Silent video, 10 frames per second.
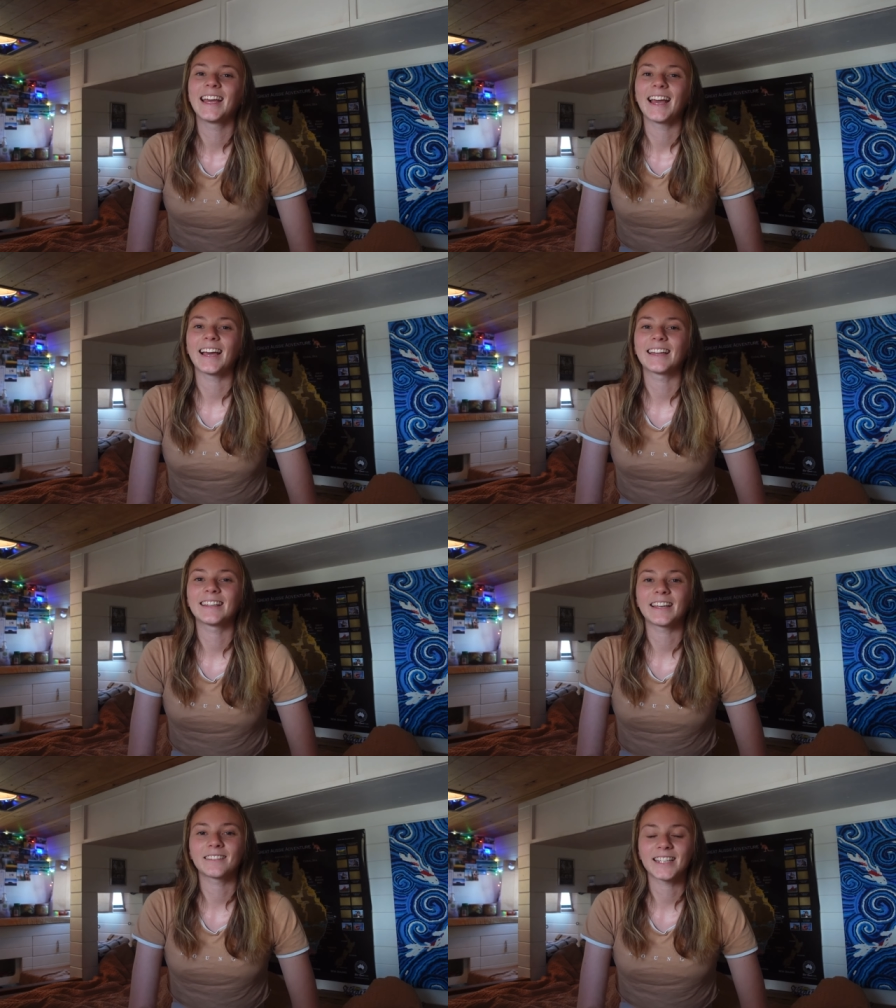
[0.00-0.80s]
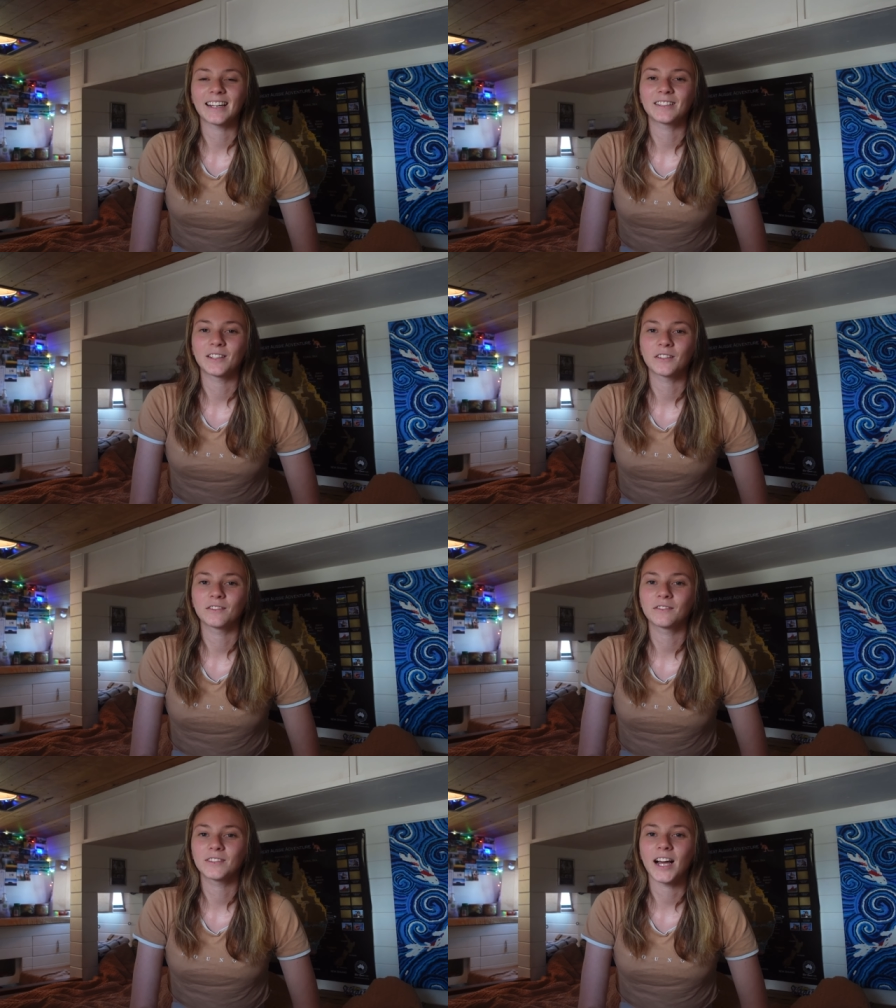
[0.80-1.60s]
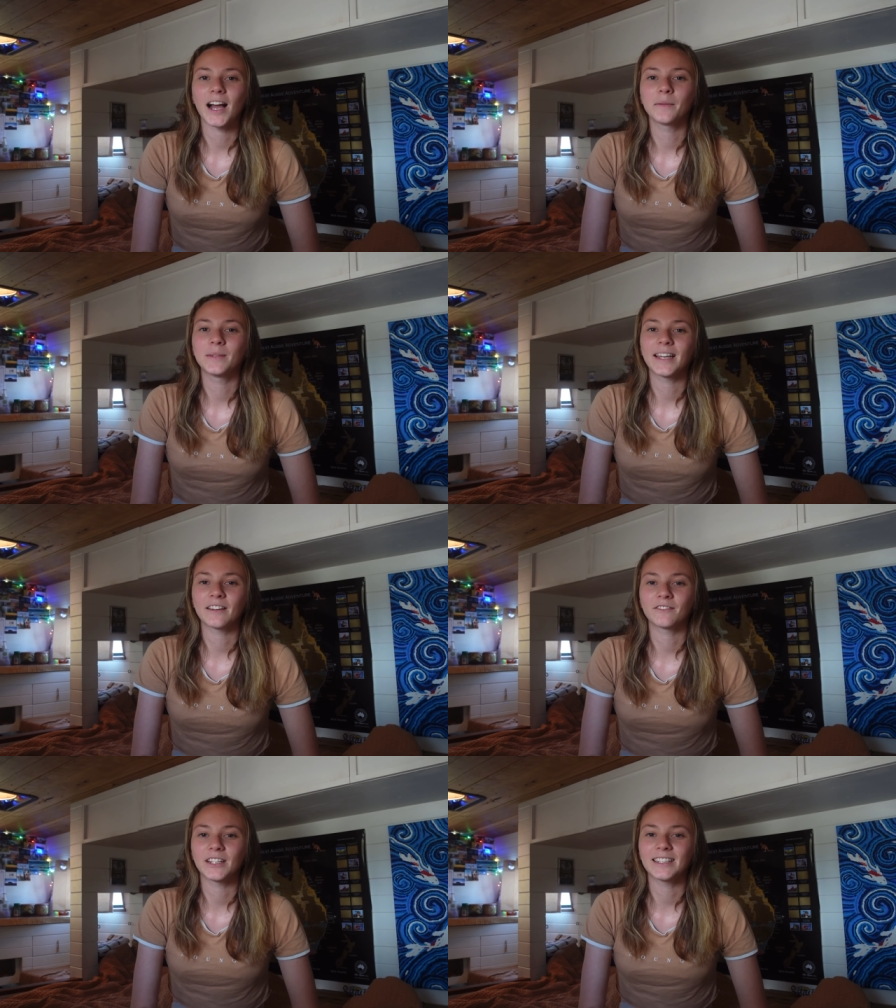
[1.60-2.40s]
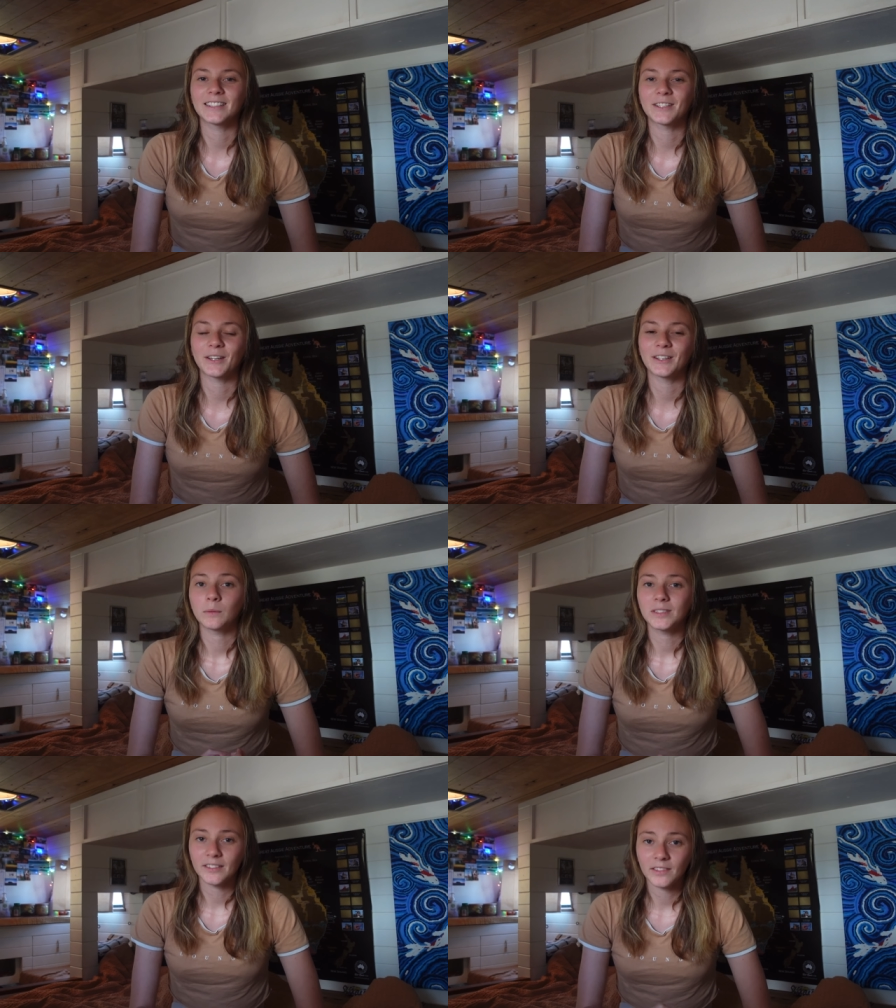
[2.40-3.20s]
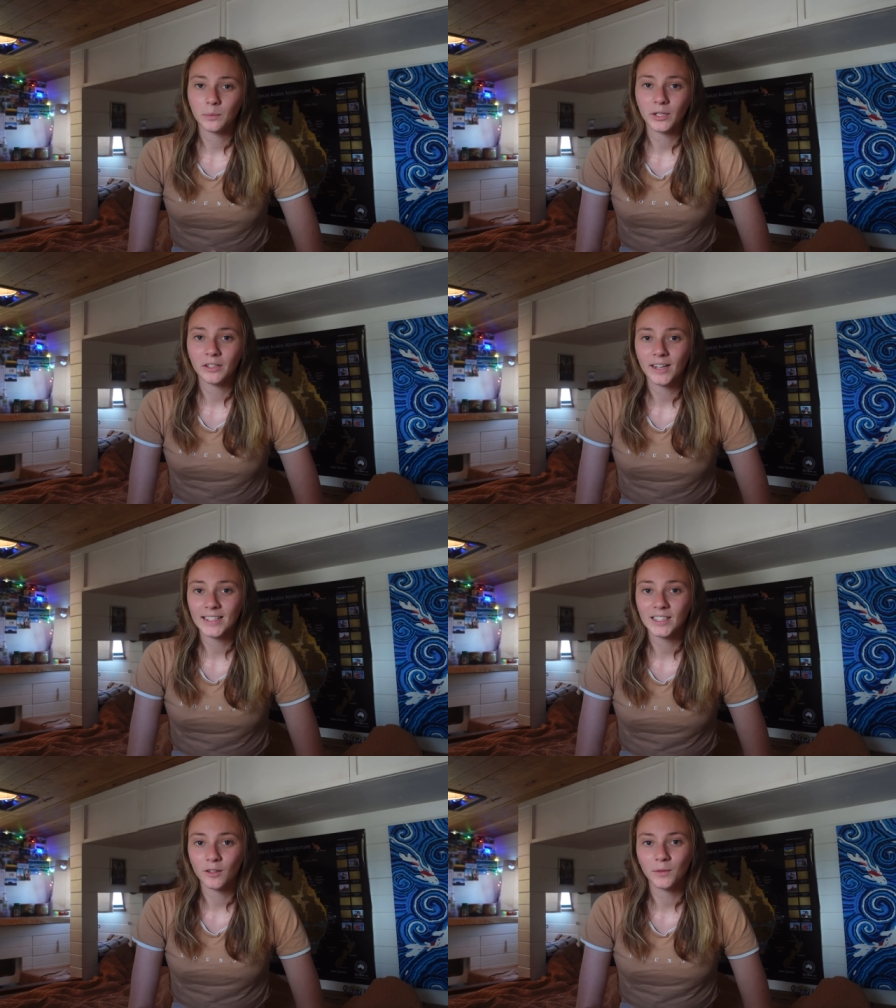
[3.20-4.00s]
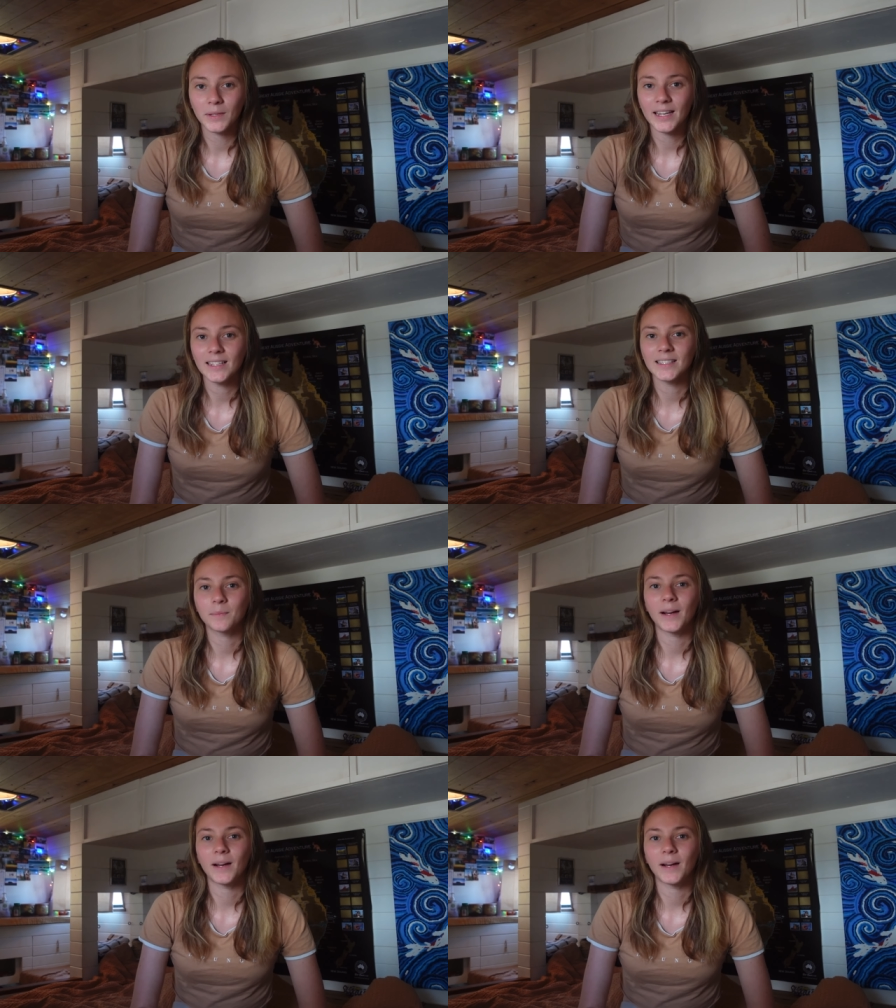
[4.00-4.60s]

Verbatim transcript: and that'll take a lot of time and effort, so we'll definitely bring you guys along with us,